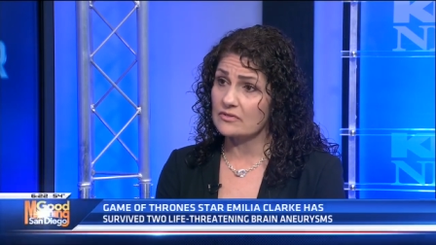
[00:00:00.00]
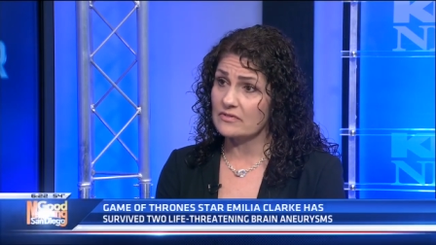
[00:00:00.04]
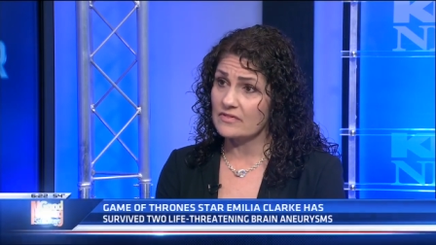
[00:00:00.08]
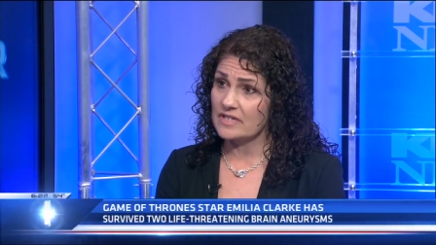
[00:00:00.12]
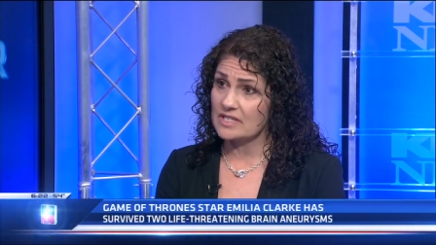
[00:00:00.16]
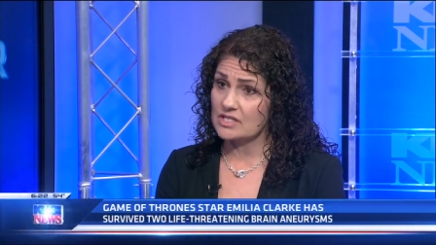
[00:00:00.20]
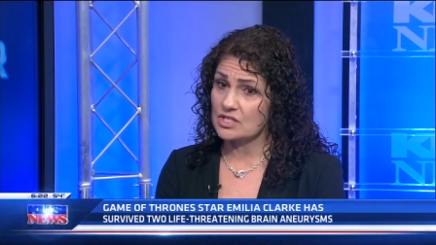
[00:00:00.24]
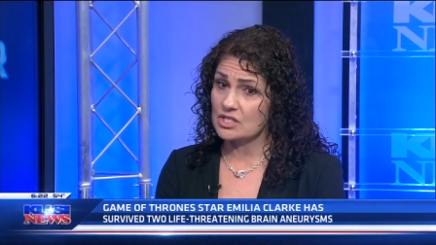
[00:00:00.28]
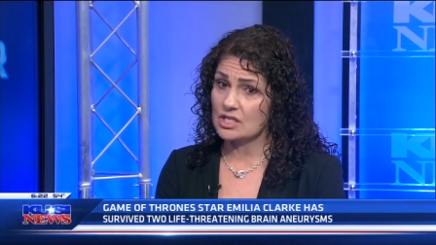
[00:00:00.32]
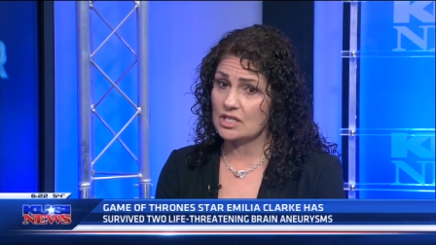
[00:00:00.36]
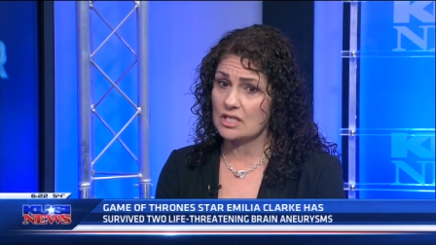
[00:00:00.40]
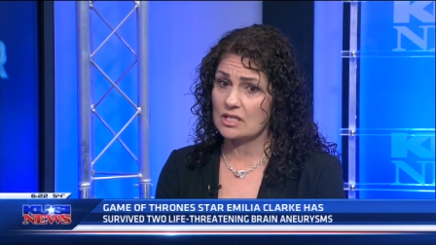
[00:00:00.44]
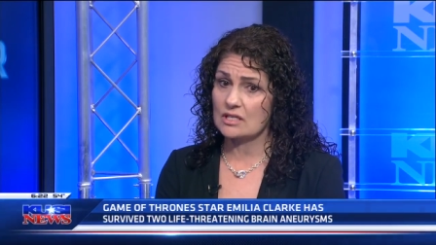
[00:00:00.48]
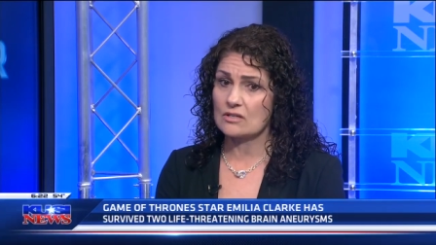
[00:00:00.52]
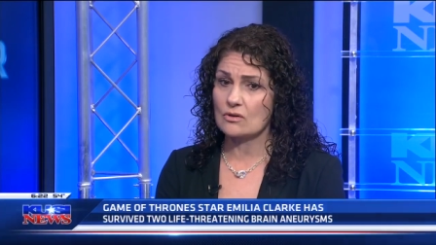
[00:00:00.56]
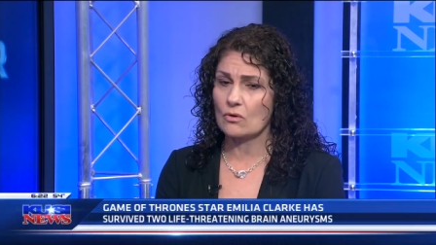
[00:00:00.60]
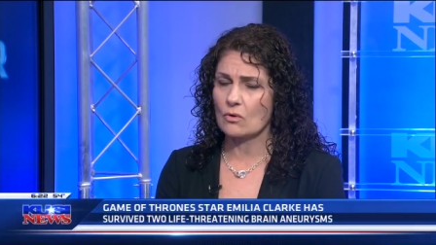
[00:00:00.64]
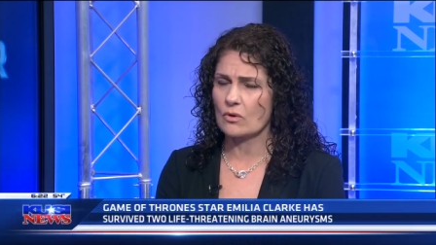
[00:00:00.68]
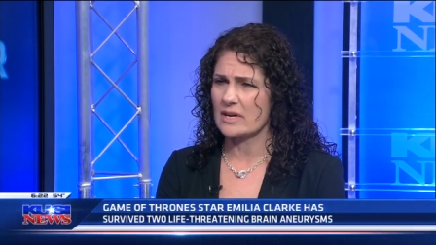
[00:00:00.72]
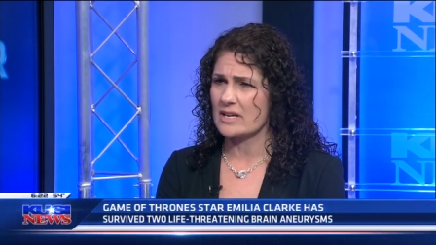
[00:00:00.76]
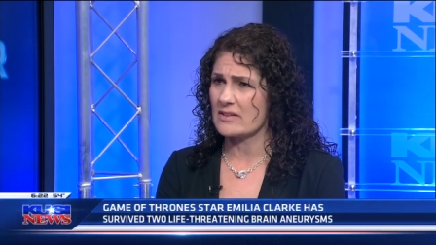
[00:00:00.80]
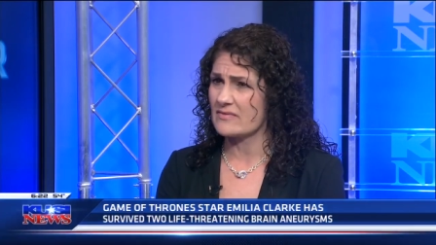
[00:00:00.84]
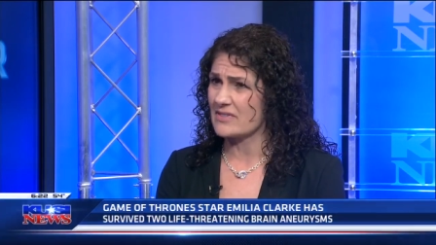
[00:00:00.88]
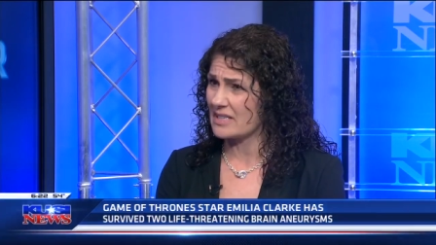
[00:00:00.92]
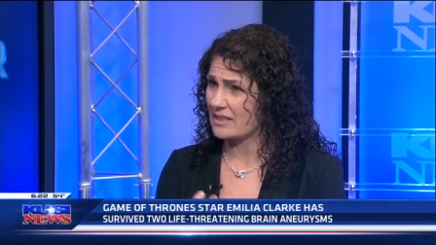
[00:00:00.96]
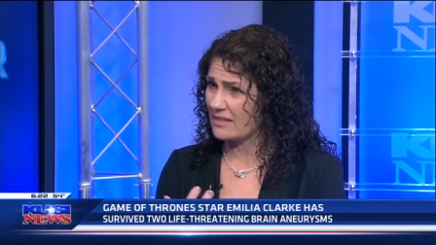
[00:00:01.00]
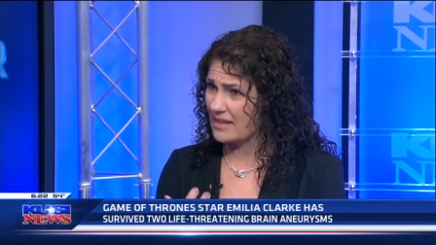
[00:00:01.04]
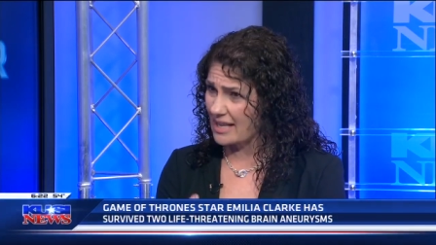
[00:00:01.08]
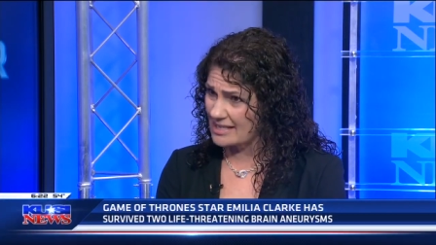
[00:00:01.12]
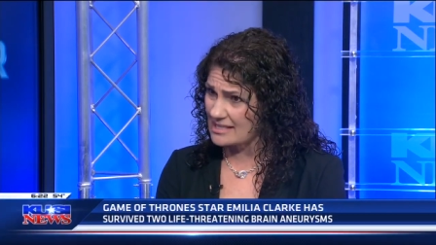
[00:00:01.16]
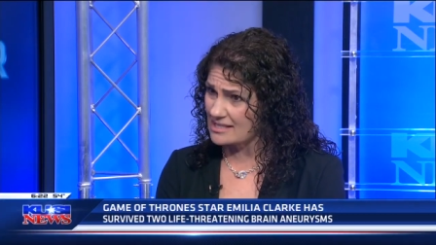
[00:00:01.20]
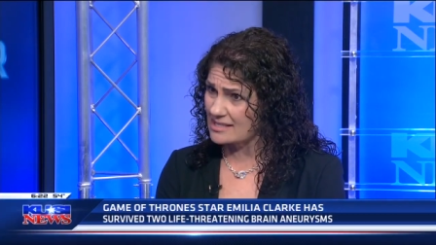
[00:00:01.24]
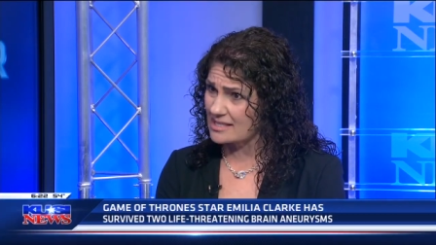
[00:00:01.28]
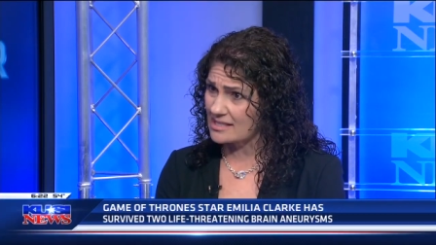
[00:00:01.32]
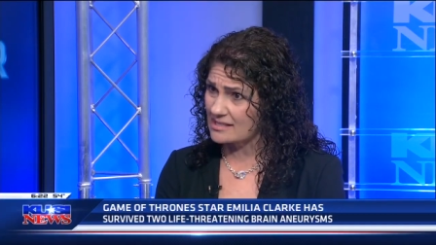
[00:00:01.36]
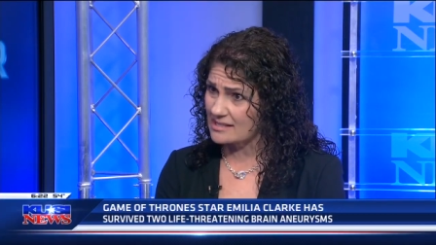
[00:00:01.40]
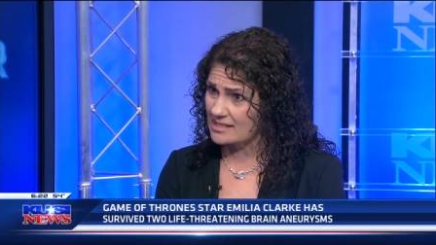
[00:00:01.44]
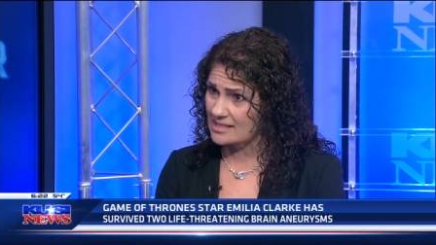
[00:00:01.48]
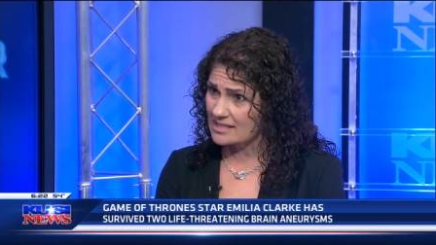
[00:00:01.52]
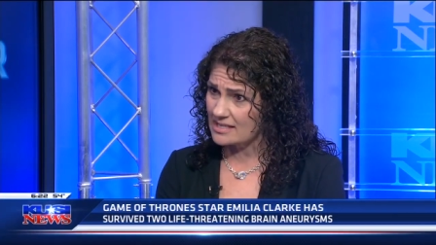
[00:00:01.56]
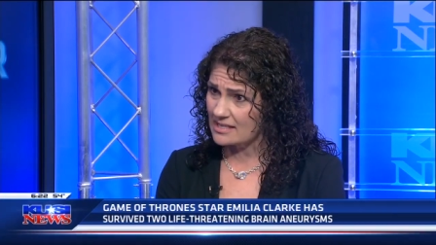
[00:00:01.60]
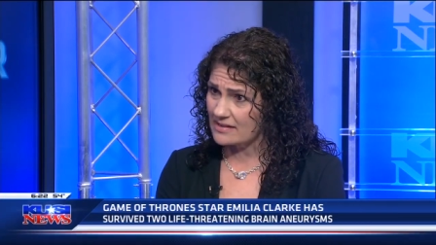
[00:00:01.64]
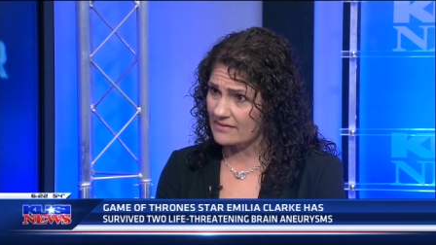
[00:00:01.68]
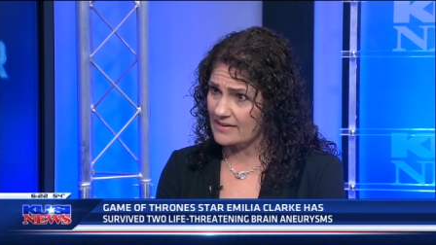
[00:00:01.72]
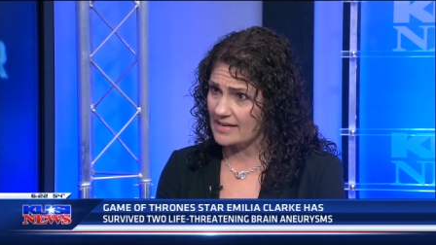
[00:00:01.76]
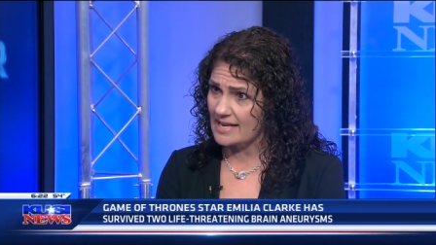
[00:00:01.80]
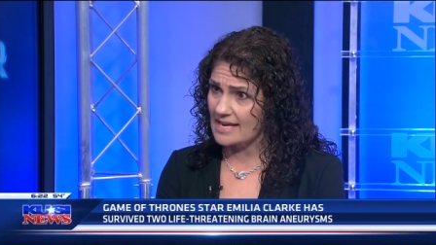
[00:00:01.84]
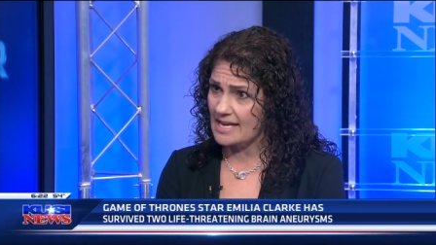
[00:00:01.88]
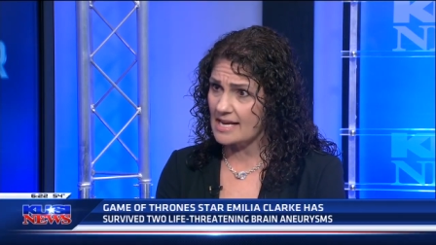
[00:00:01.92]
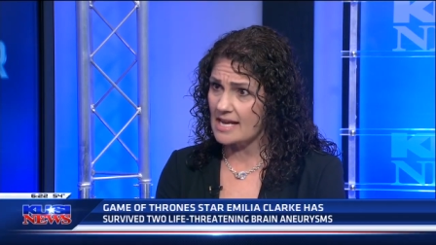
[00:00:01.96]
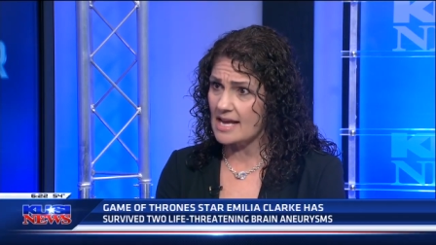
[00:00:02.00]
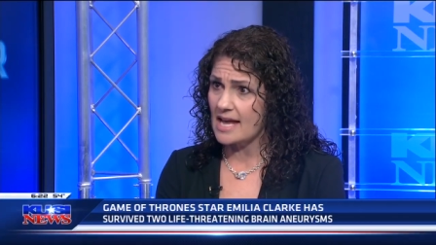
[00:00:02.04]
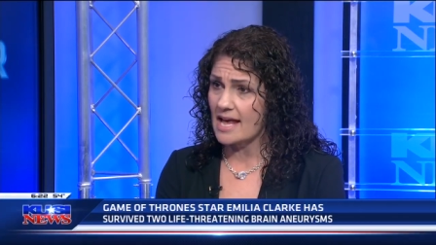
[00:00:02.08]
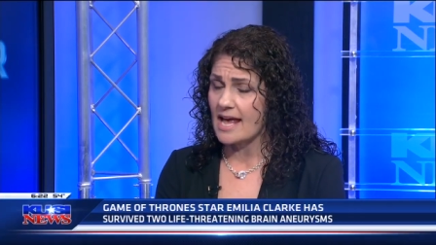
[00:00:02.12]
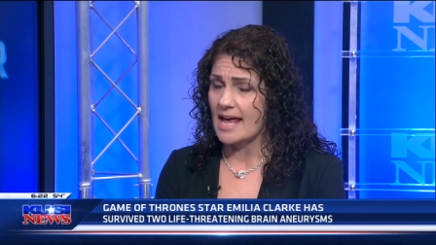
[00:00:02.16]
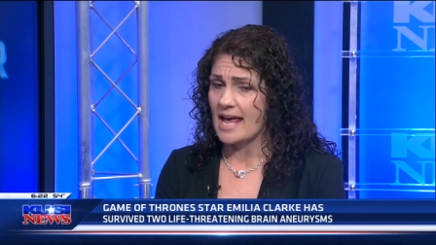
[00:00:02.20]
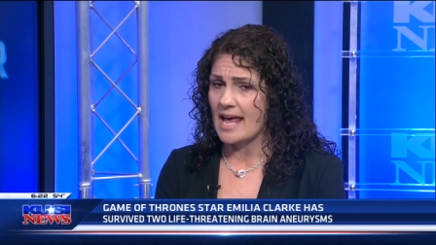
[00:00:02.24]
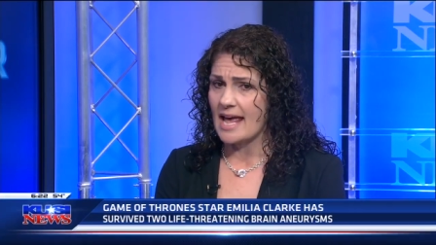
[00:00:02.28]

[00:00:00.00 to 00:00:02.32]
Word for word: vision, or even light sensitivity.